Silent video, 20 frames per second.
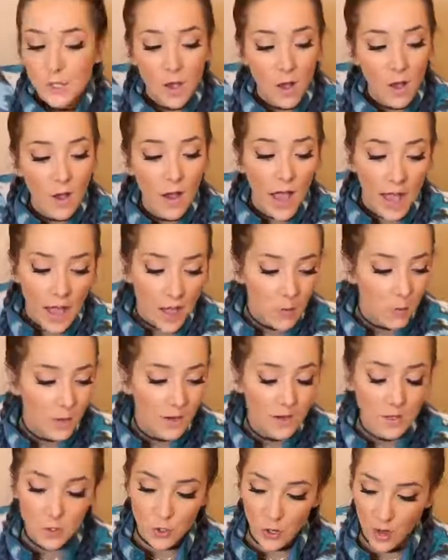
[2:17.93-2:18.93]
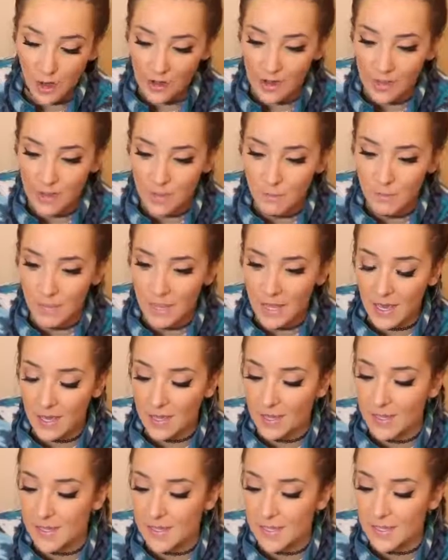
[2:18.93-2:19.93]
So I want to try it
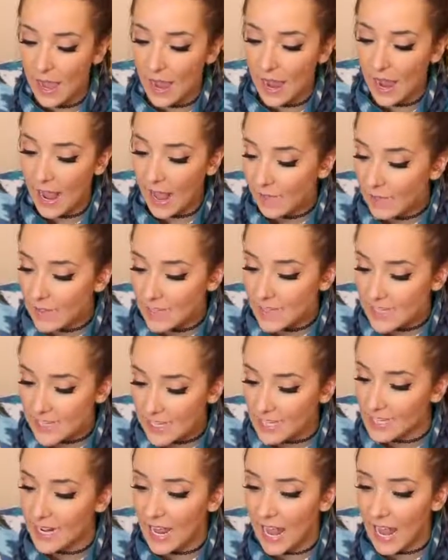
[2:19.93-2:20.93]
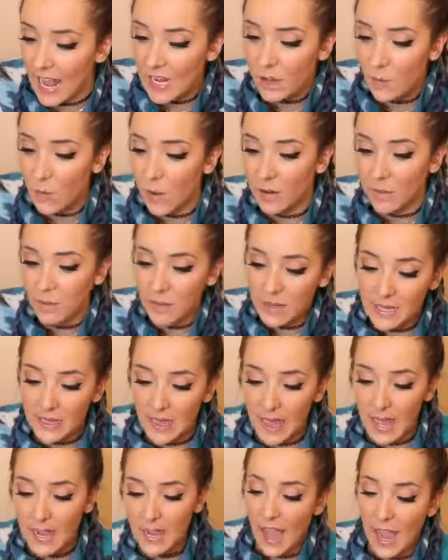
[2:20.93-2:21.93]
because I haven't seen anyone be
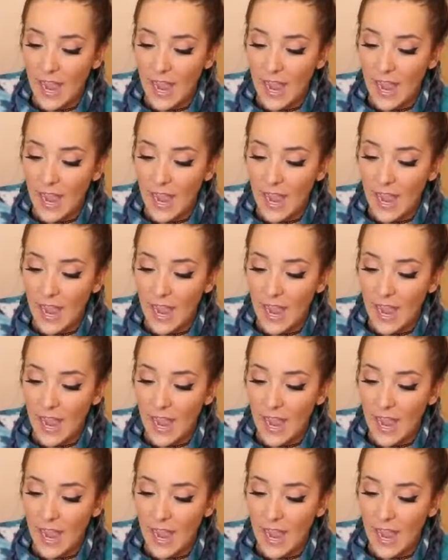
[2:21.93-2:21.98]
like,